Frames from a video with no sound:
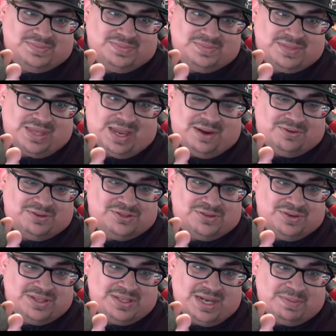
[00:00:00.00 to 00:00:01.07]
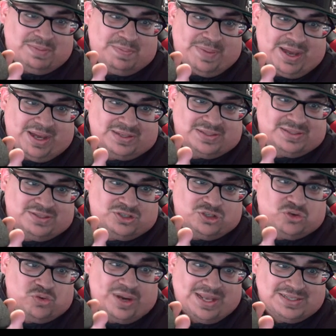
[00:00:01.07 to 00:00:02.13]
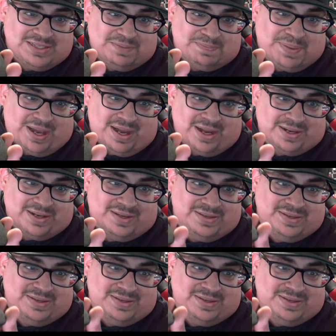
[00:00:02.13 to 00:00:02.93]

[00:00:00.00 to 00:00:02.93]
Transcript: The Arizona Diamondbacks Transit Pack